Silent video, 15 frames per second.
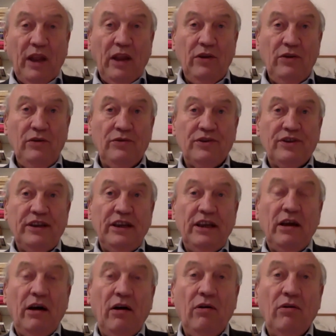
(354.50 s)
you see
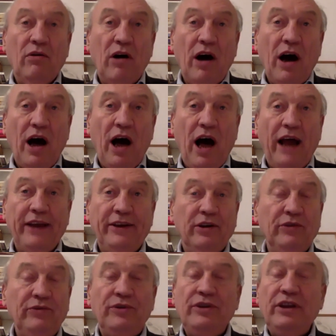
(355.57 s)
oh i
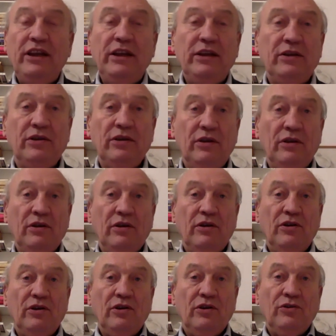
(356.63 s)
don't need
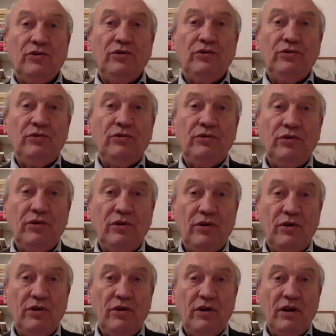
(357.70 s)
to
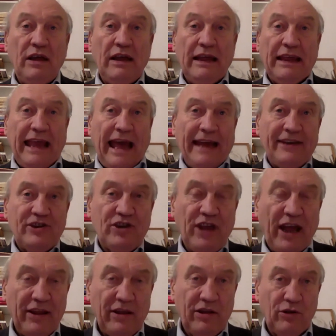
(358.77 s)
catch
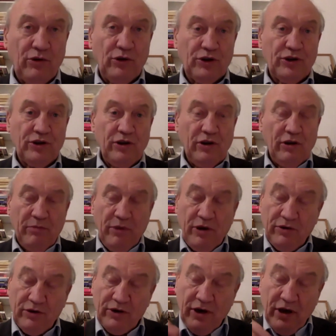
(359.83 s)
that thought
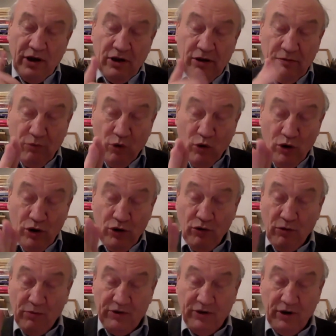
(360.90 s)
because the more you
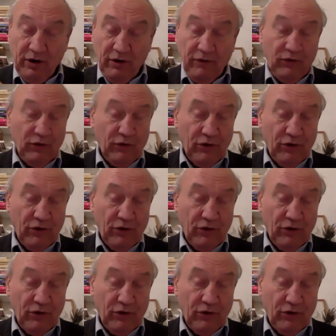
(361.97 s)
observe your